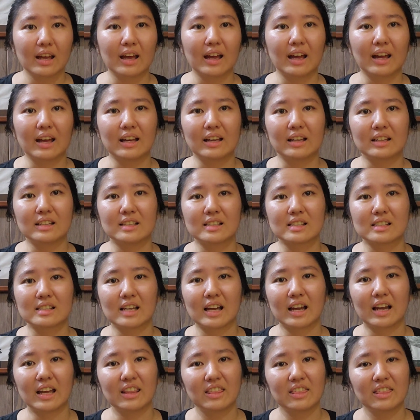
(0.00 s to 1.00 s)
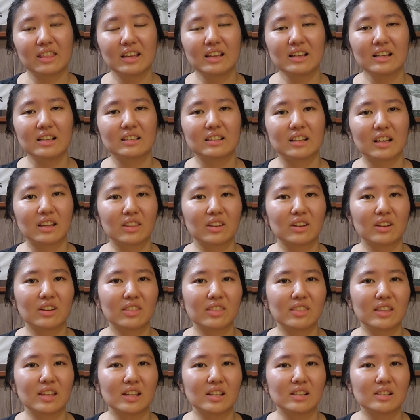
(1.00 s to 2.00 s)
And I think another
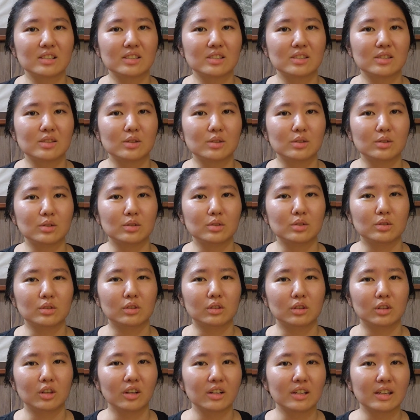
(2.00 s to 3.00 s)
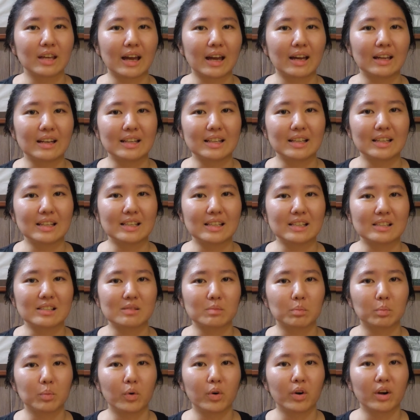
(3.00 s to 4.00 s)
thing to look at is
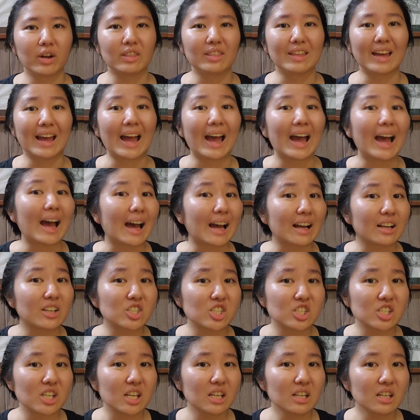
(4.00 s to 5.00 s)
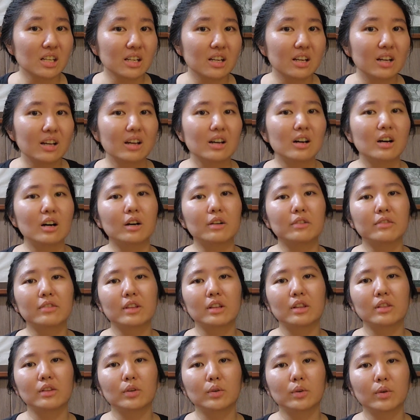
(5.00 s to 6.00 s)
more the action of the
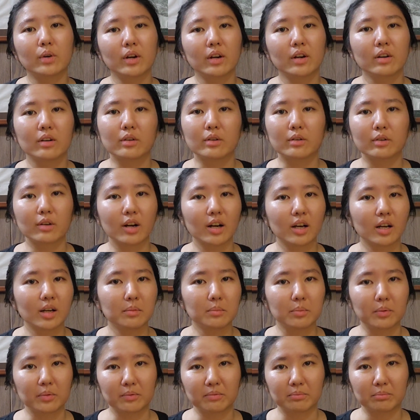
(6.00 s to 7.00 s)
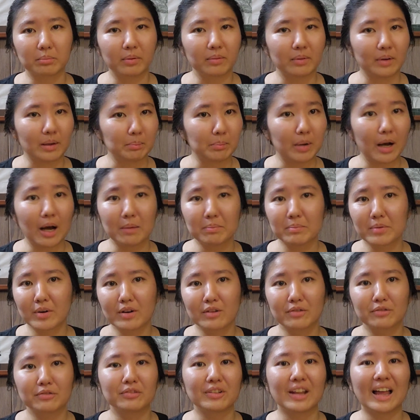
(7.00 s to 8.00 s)
lure, grub,
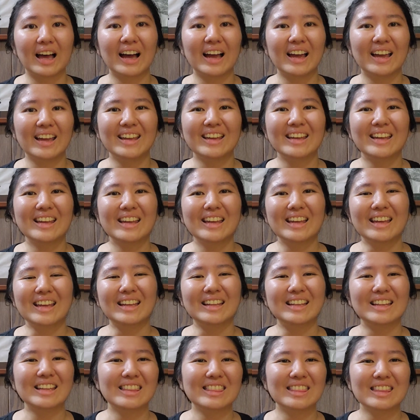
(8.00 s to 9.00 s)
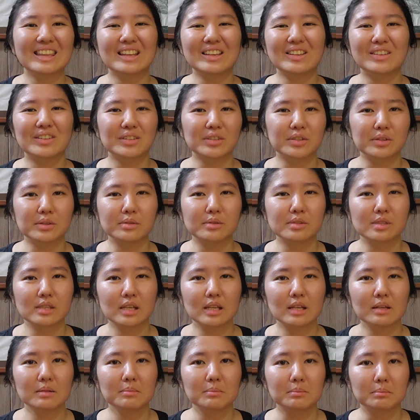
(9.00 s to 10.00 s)
popper, fly, anything you're
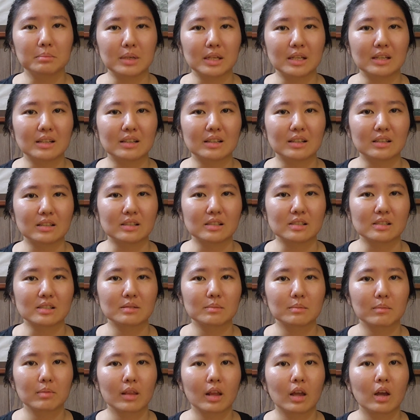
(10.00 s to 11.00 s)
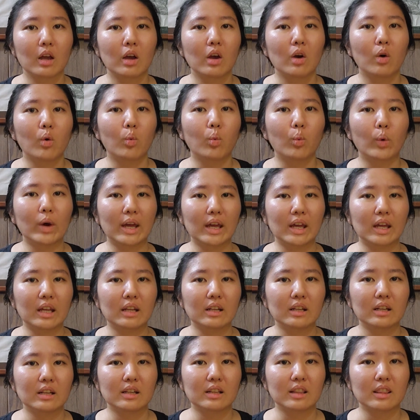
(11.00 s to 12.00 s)
using, because
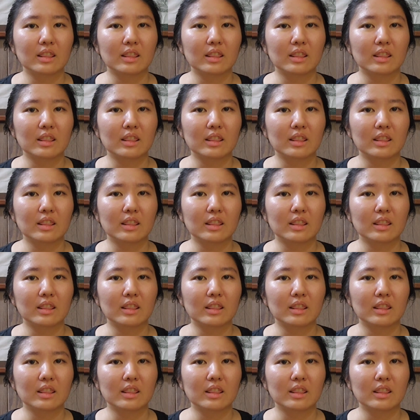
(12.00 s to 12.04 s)
when